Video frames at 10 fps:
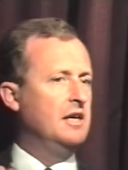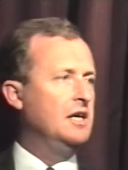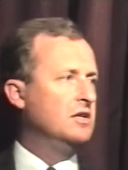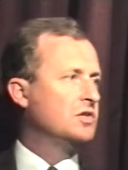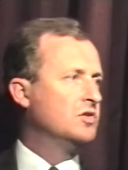
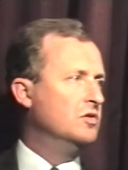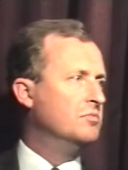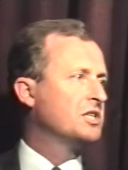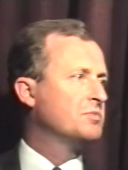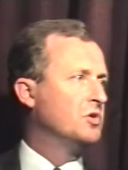in school
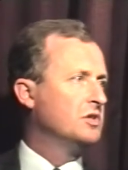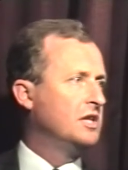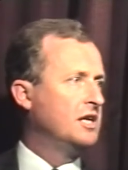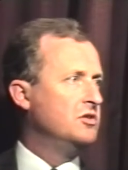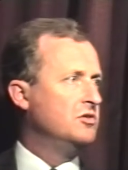much more than
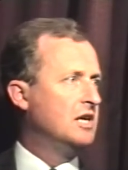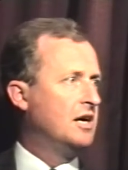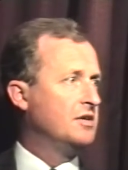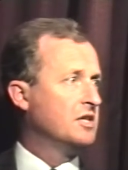they do now?